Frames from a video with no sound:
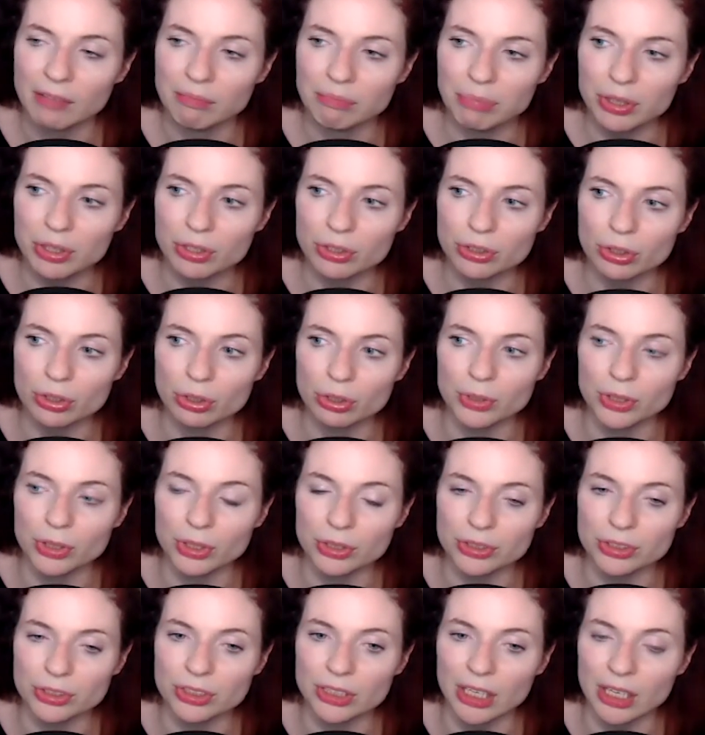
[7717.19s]
but there's
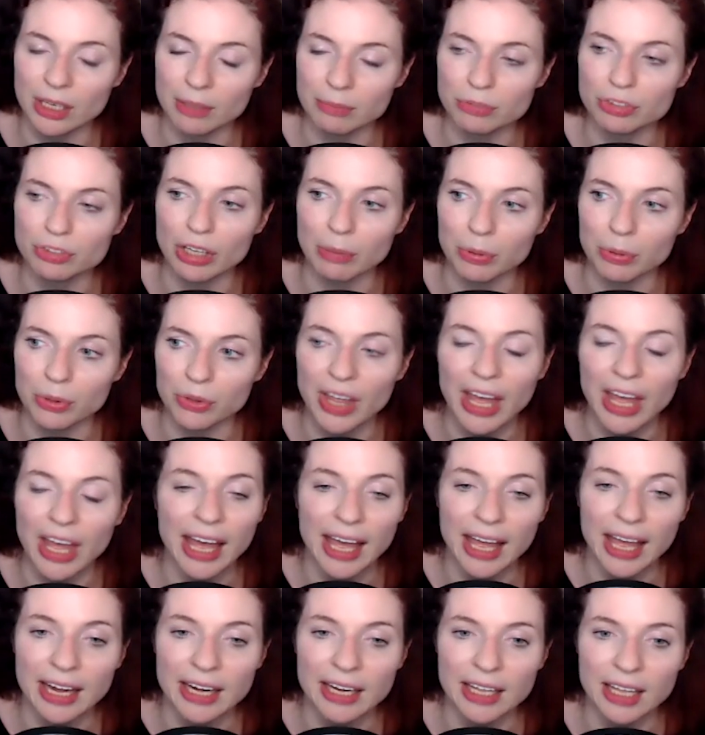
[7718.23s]
almost double
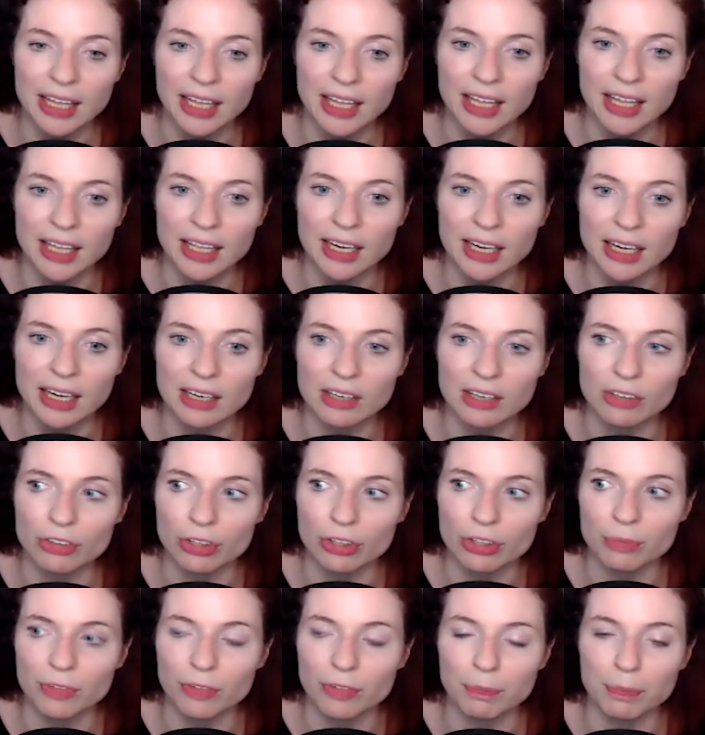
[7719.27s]
that in
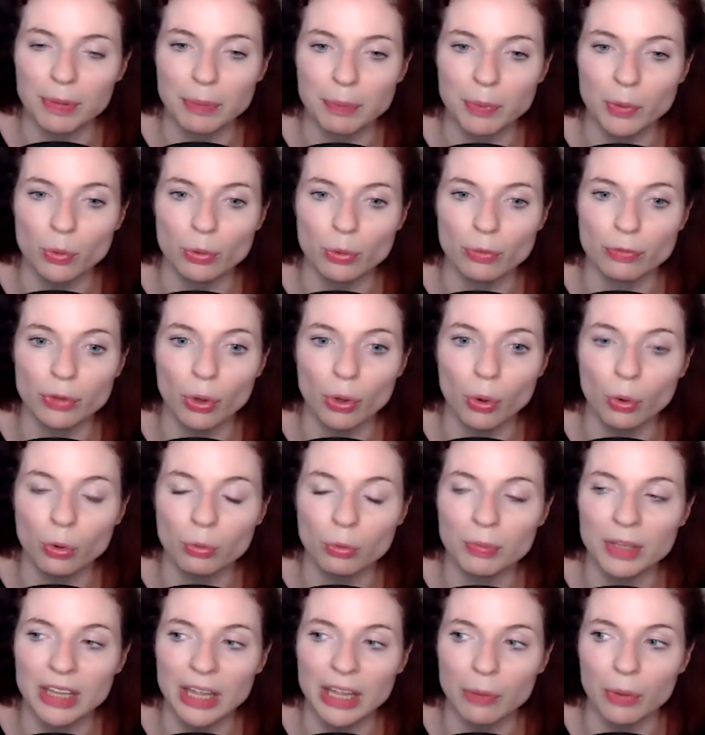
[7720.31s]
terms of people who've told
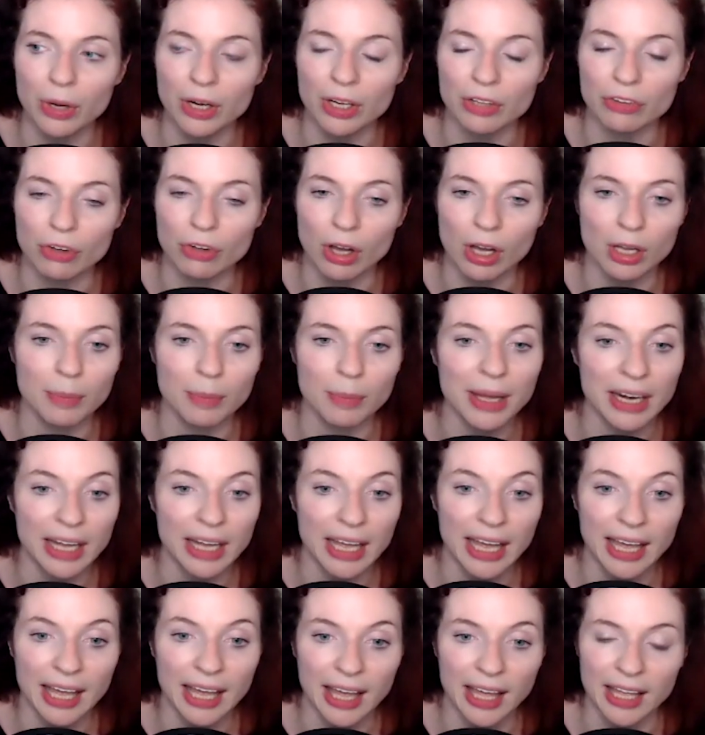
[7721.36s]
me they want to talk about a
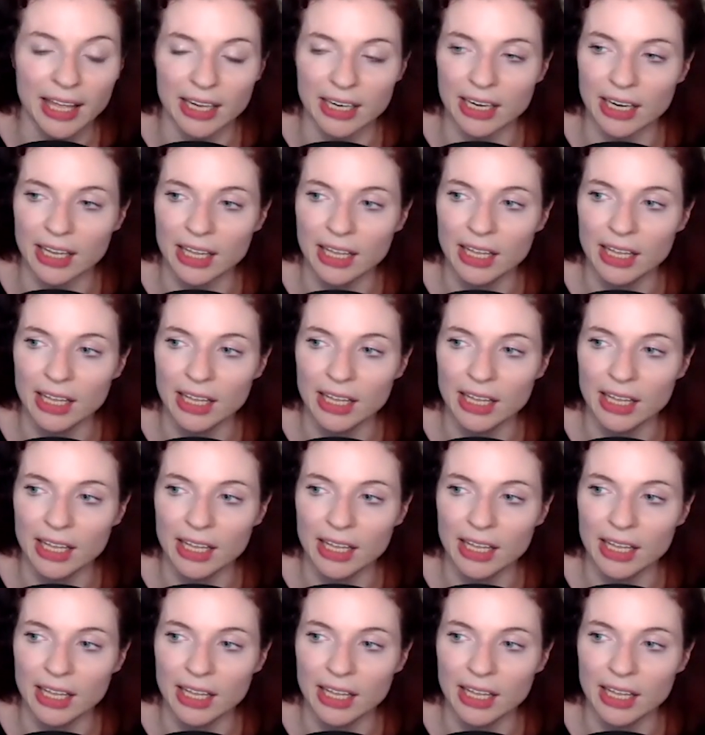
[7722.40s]
hand,